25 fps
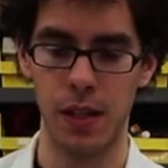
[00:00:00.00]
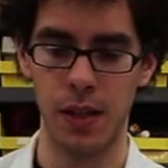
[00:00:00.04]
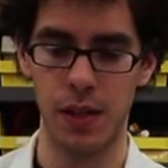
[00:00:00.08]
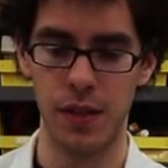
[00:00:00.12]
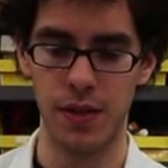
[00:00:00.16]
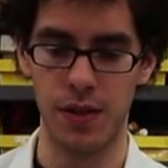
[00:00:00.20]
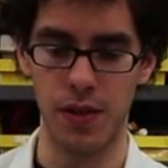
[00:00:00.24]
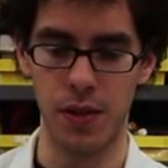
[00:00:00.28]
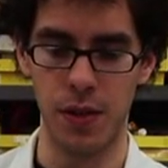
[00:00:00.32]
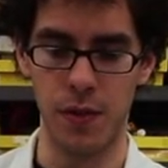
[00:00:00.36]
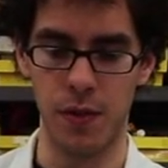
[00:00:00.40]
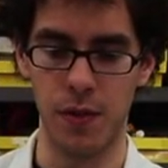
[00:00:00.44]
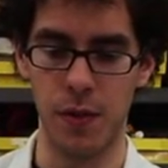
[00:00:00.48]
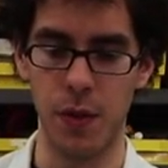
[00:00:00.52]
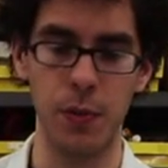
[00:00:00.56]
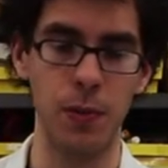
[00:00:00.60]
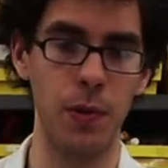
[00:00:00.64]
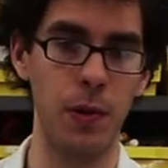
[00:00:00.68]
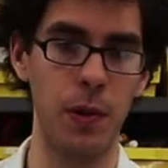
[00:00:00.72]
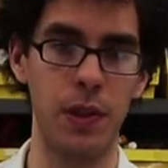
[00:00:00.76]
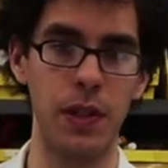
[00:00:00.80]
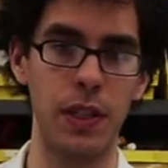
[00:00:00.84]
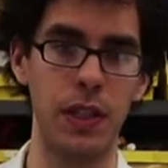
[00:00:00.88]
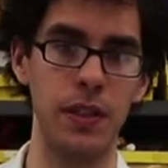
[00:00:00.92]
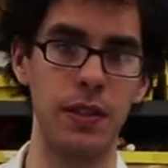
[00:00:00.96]
So foam
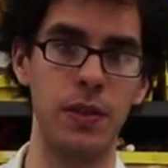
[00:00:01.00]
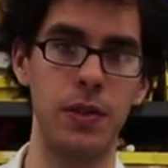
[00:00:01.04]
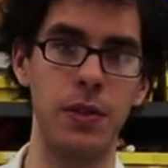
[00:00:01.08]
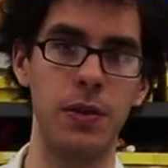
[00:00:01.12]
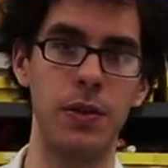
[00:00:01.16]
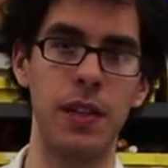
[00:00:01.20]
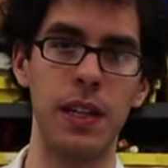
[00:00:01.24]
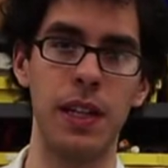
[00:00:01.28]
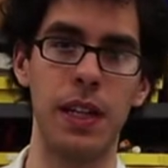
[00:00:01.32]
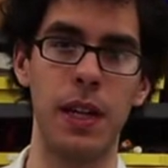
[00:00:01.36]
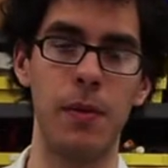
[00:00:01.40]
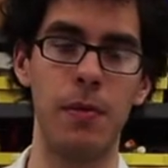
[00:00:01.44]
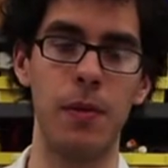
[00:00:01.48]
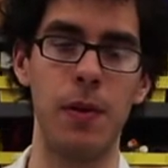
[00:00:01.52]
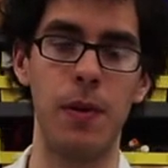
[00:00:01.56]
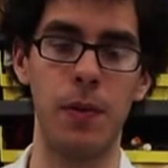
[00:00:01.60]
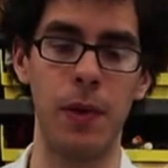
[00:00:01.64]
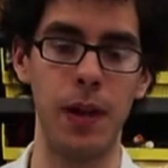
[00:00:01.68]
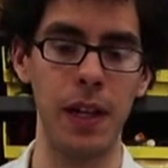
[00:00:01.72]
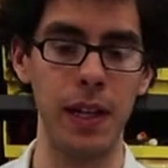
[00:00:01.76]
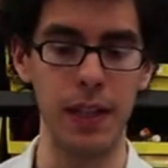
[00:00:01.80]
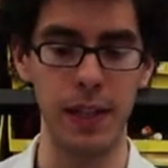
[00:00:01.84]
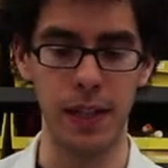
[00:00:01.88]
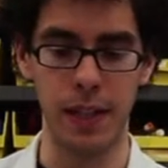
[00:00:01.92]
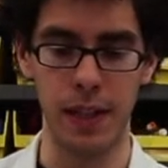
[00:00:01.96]
core doesn't only come in
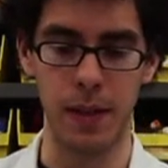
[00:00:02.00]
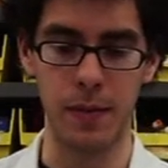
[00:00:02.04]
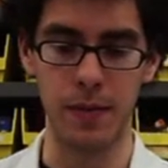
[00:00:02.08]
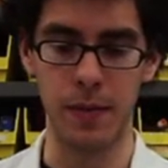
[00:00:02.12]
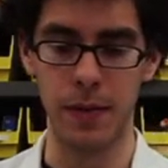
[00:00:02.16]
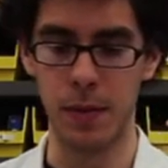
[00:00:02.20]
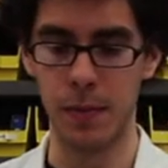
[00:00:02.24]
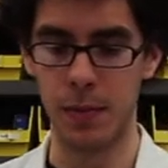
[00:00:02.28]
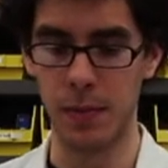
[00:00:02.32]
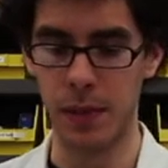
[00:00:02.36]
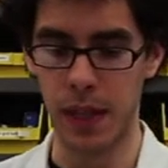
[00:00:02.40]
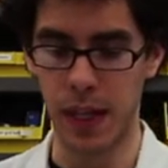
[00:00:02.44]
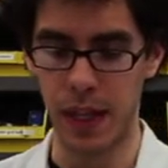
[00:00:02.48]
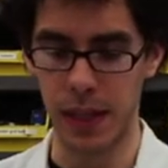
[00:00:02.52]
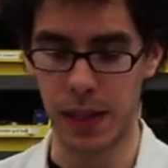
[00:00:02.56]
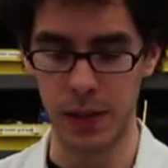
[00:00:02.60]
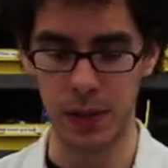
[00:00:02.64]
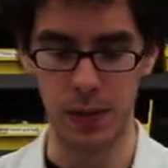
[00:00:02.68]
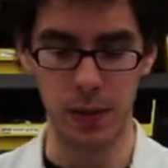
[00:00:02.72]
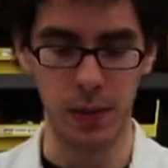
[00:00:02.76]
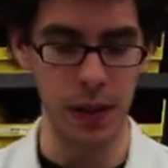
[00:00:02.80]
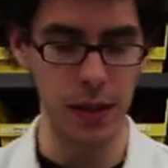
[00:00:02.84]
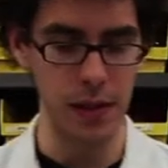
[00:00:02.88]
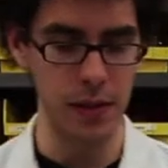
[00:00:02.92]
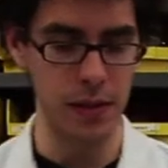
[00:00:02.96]
white, it comes in black
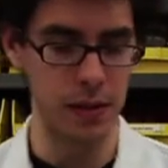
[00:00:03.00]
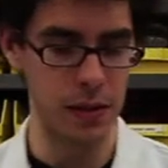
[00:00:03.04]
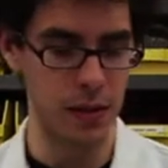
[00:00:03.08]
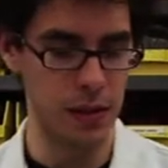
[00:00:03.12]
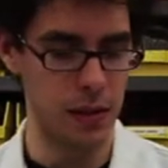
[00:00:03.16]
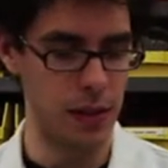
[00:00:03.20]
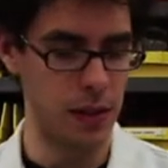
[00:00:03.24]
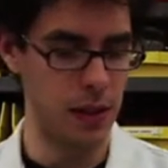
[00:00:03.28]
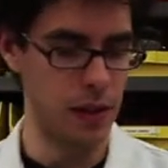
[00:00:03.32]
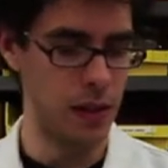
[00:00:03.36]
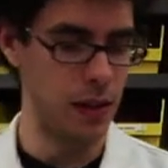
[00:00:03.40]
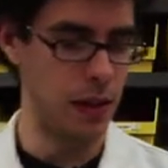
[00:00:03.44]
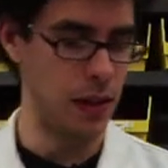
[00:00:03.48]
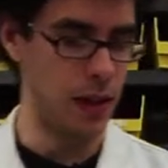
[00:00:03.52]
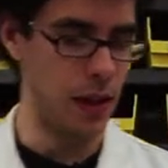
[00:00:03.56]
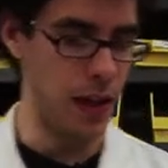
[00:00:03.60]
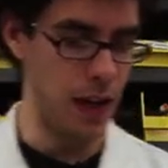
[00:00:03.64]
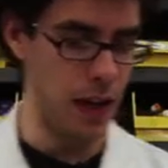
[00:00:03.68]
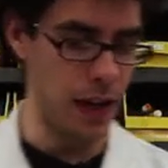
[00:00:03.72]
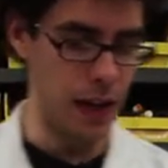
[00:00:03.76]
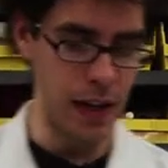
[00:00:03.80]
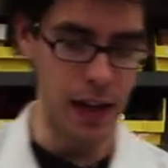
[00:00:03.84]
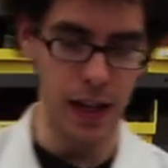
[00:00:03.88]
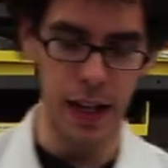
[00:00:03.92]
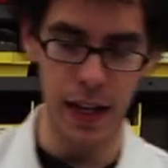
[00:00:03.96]
as well.
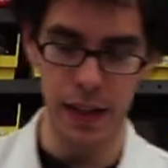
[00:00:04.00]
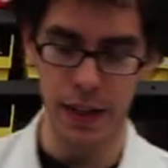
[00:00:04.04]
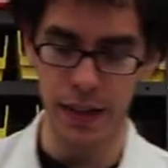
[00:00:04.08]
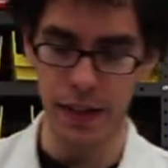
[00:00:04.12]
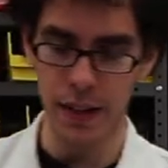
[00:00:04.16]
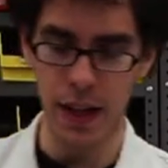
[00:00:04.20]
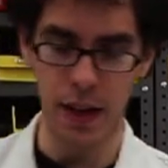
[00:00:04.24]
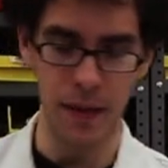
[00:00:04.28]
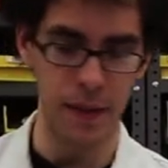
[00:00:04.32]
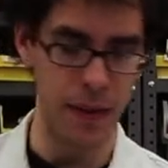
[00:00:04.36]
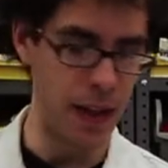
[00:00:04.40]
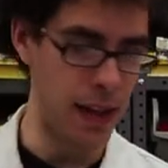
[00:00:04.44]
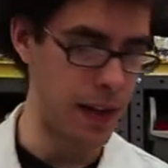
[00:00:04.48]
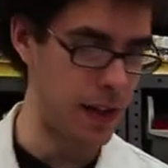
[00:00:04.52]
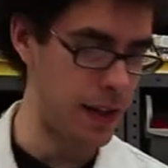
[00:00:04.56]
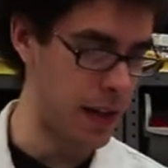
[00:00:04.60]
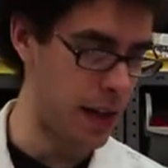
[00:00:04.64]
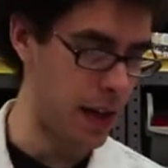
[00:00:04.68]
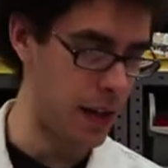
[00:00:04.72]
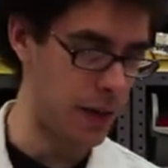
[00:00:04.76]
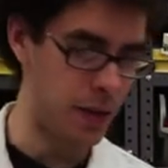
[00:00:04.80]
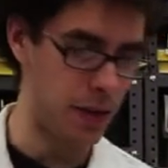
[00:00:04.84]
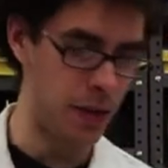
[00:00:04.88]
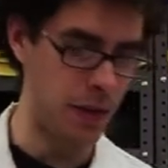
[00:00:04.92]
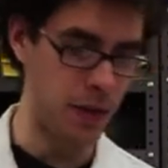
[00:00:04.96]
And I just have that
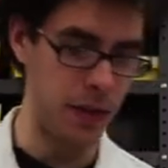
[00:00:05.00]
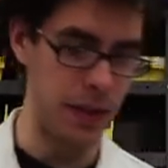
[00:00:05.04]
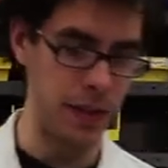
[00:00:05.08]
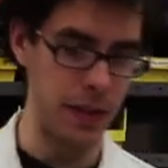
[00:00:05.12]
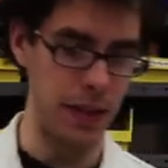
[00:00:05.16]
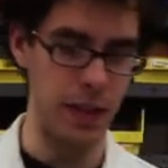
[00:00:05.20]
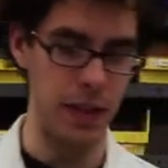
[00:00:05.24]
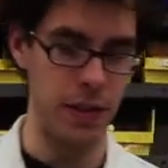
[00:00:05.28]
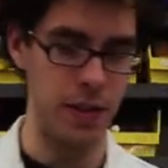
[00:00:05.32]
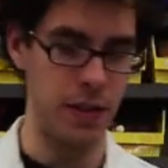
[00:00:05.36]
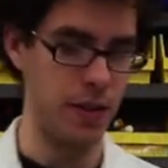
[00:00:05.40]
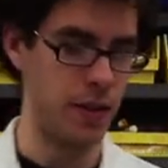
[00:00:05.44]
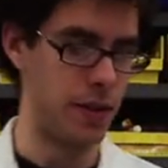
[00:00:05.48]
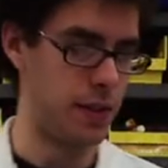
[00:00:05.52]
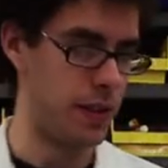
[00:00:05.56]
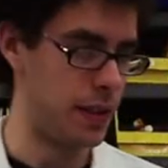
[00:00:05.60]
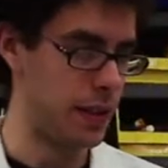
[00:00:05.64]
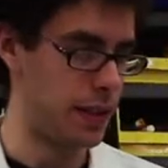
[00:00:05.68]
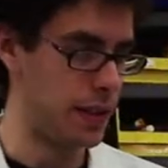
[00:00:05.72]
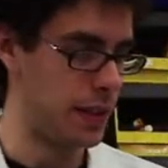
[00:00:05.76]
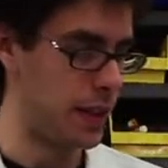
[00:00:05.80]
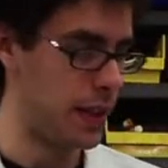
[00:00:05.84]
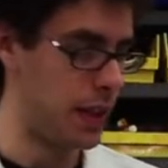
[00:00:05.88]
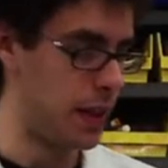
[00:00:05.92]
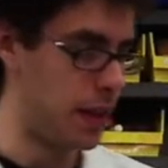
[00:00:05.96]
down so it's easier to
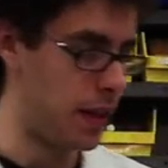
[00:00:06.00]
see